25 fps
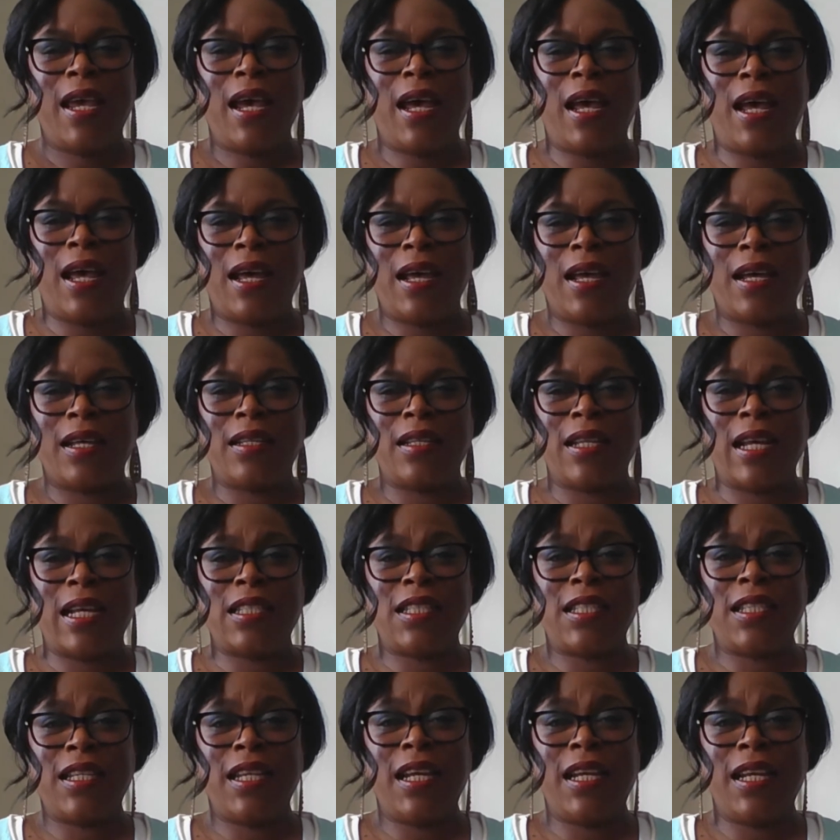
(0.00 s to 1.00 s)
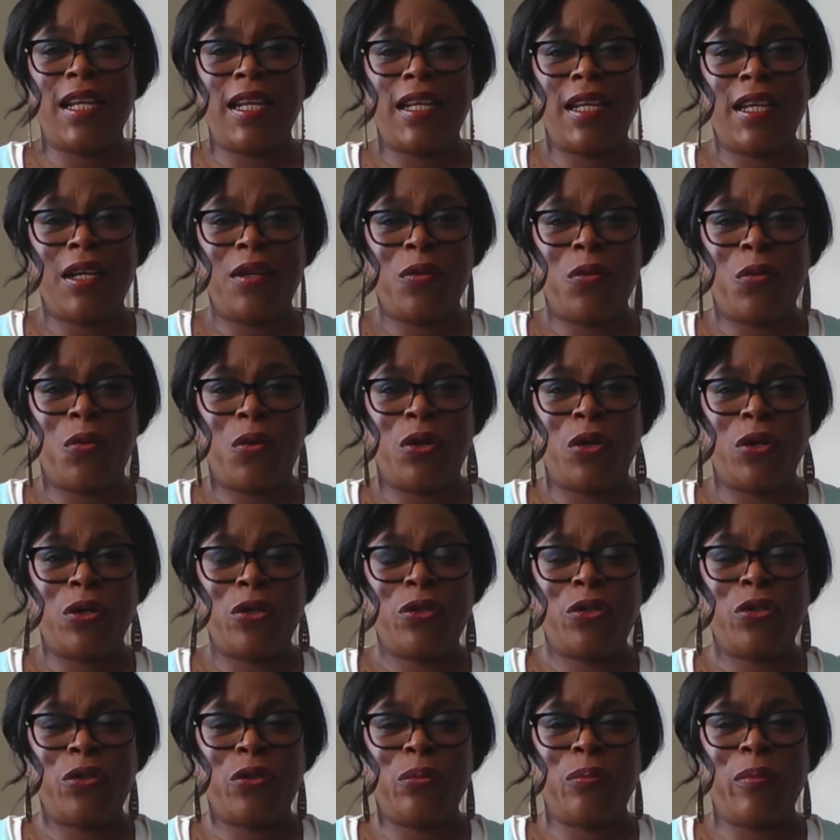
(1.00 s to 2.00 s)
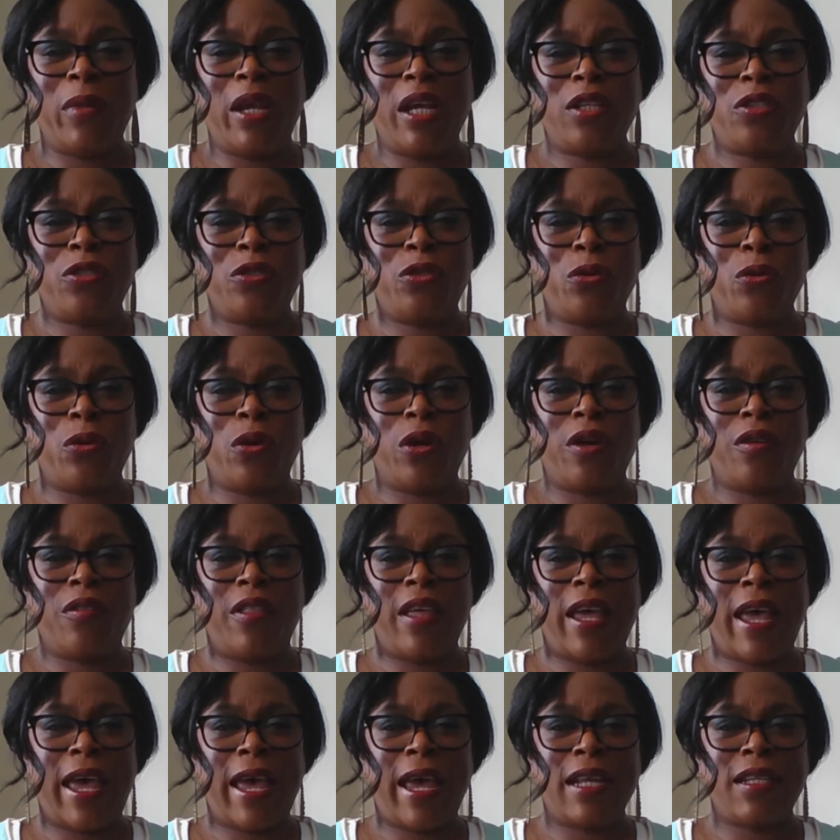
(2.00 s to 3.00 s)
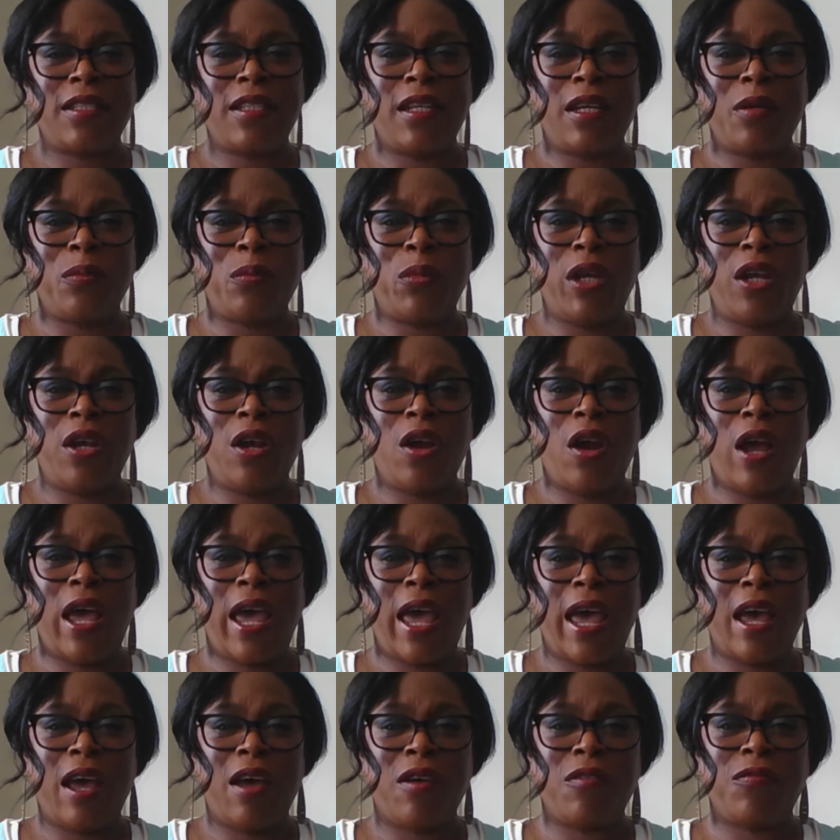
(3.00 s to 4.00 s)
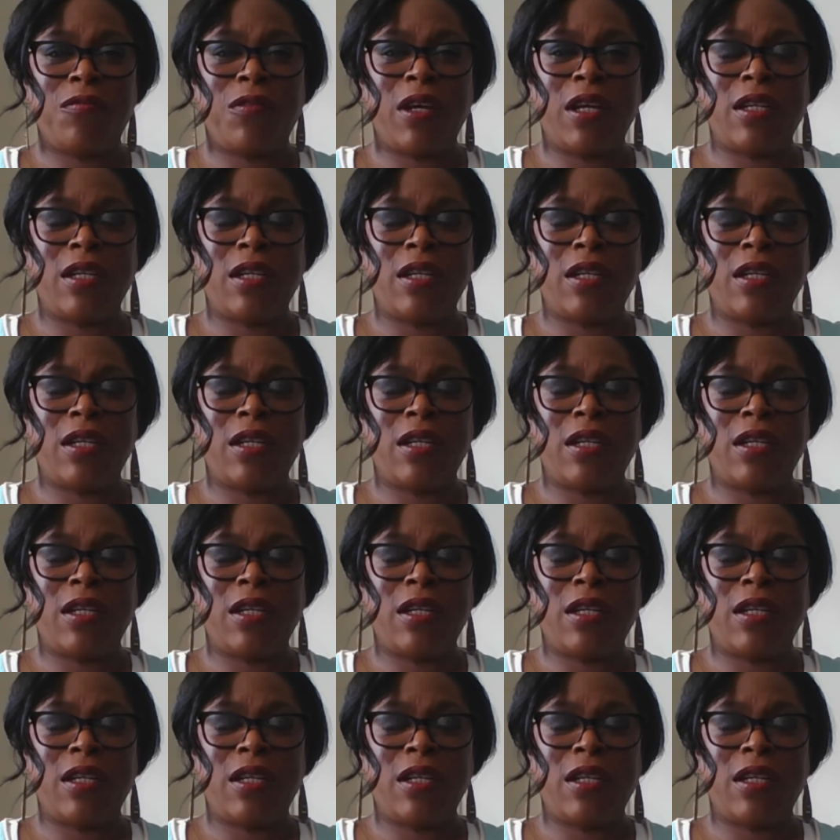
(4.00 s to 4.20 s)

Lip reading: that's needed in order to make sure that we have